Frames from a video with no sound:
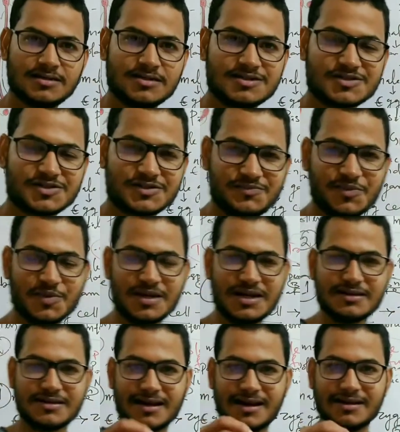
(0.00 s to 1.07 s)
So the pollen
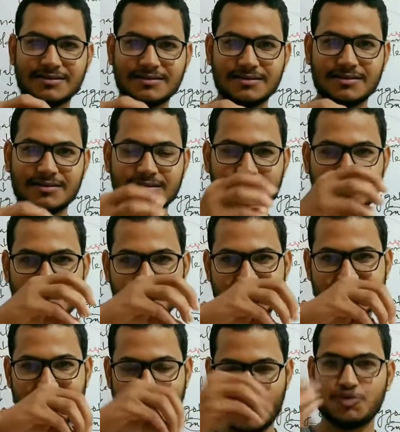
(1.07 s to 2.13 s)
grain comes
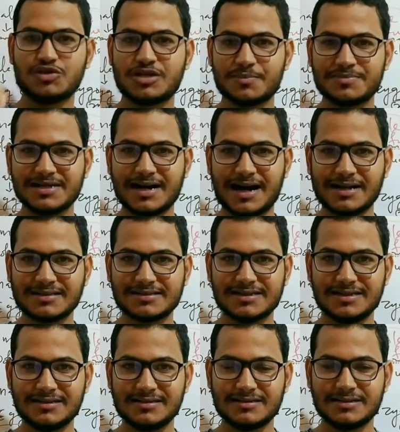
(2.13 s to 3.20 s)
out of the
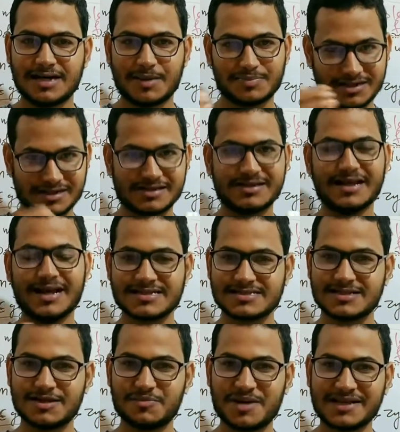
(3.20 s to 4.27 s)
anther after digestion
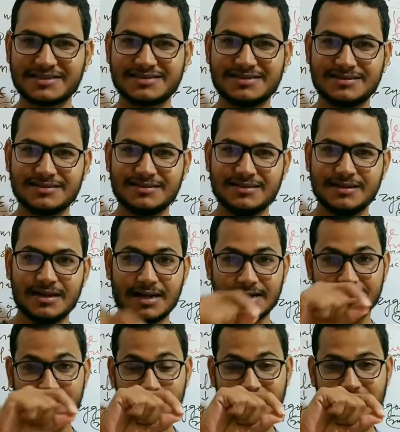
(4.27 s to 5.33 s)
of anther and
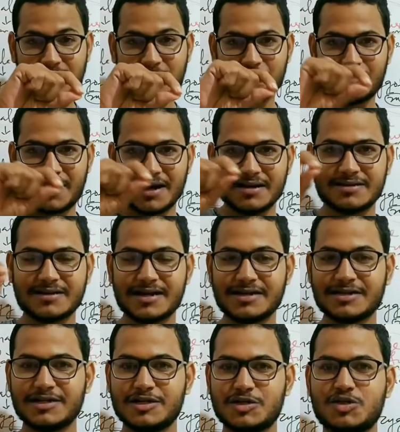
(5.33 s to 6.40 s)
it will
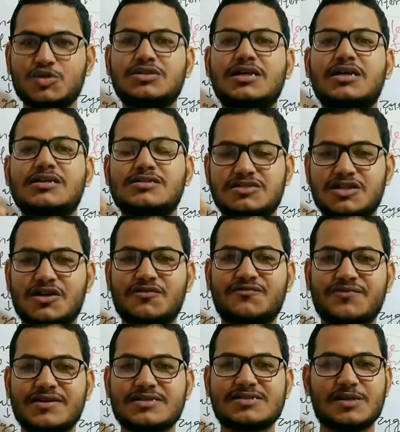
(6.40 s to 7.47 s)
migrate to the
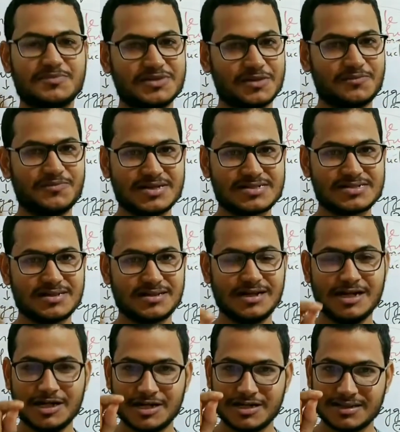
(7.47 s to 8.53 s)
surface of the pistil.
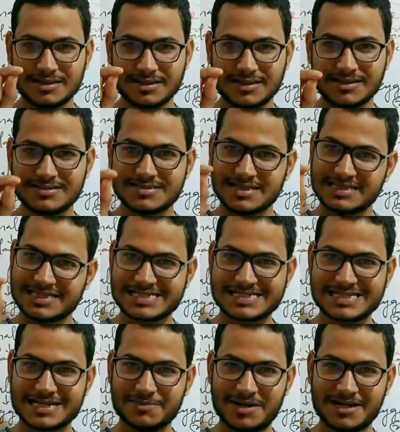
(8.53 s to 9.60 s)
It is the
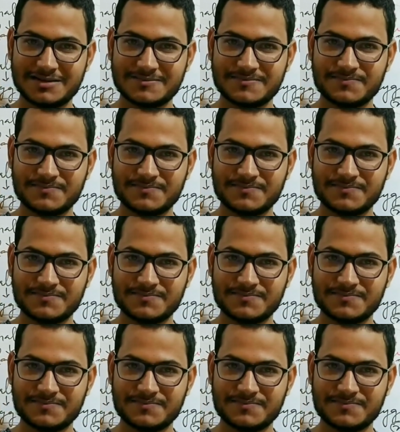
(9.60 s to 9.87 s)
stigma.